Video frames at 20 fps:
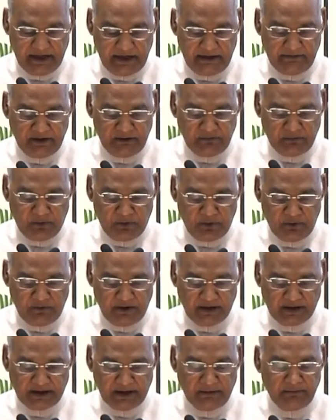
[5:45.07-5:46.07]
even more
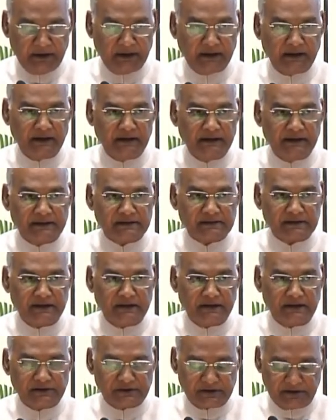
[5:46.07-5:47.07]
welcoming
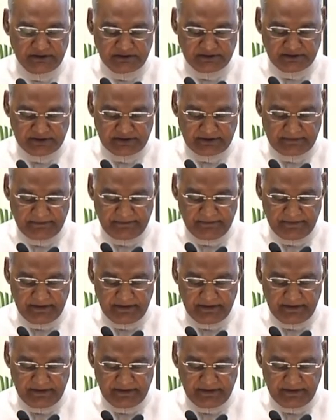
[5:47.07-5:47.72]
destinations.